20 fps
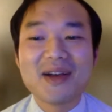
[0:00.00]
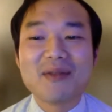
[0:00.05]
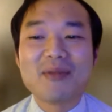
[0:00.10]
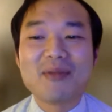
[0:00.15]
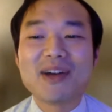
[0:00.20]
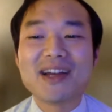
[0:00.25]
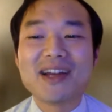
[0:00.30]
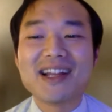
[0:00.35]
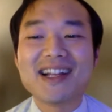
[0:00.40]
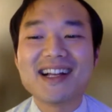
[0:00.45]

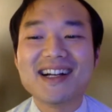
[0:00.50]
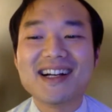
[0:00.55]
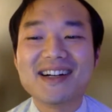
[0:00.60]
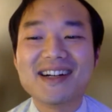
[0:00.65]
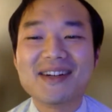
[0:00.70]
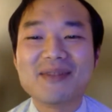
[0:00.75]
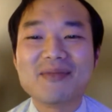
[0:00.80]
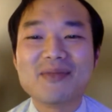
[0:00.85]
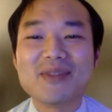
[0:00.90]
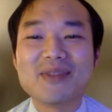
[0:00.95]
But
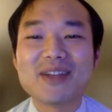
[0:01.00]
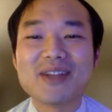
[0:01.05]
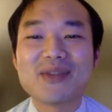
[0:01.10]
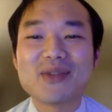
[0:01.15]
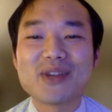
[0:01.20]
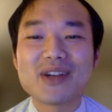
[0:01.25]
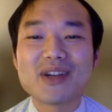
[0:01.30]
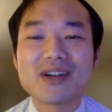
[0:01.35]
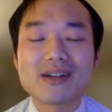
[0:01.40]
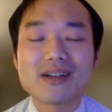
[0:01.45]
in
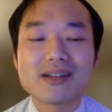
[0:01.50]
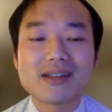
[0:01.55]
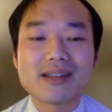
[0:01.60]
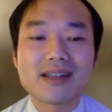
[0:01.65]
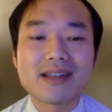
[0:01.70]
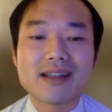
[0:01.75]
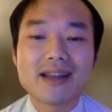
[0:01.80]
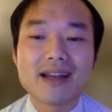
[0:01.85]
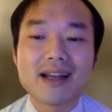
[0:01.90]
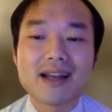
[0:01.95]
regards to
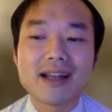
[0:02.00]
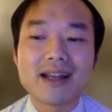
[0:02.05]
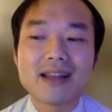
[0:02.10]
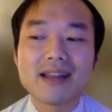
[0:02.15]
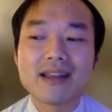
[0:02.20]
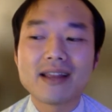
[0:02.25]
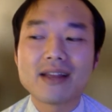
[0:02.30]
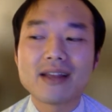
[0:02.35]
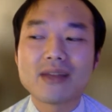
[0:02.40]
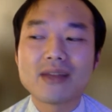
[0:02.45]
that, I
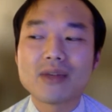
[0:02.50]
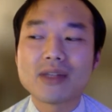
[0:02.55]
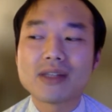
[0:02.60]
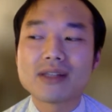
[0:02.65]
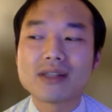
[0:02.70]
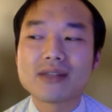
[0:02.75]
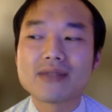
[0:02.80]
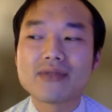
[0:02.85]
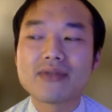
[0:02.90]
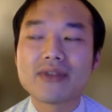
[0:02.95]
think
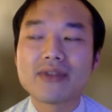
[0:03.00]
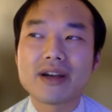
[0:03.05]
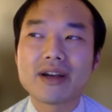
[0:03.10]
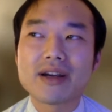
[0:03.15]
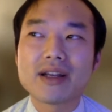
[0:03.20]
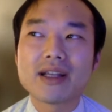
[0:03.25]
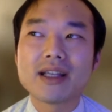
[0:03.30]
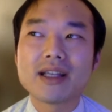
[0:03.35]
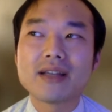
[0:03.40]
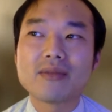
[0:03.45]
what's
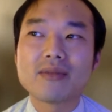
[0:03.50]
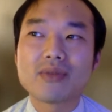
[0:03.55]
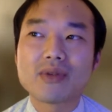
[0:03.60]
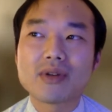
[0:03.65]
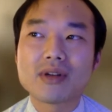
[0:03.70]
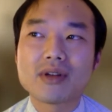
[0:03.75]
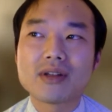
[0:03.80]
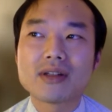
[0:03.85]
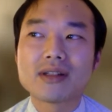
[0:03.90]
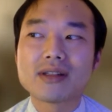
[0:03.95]
very
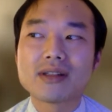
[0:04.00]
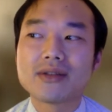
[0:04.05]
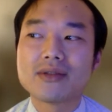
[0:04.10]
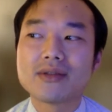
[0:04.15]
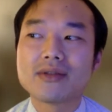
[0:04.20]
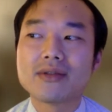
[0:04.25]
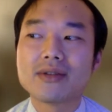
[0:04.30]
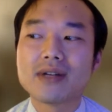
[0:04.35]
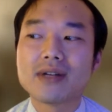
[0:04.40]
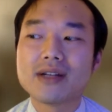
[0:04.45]
important
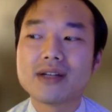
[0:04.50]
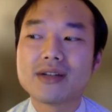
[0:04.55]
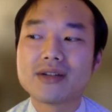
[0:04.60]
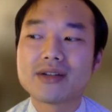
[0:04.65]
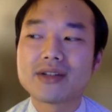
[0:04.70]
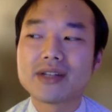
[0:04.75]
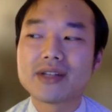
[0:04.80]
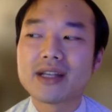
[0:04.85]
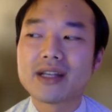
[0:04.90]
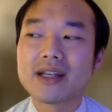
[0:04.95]
to
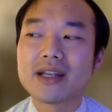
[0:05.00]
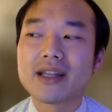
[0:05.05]
understand,